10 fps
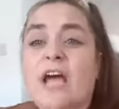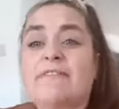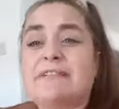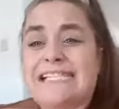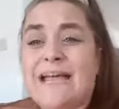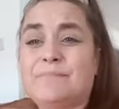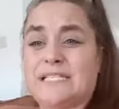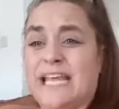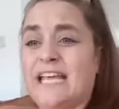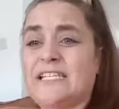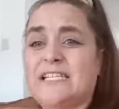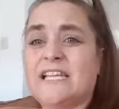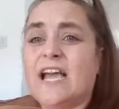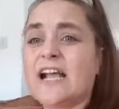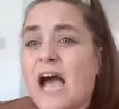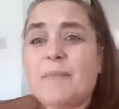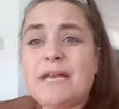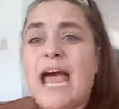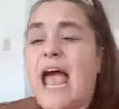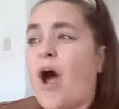having sepsis, coming
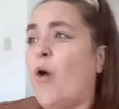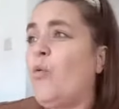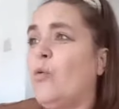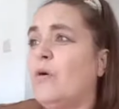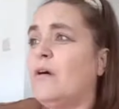out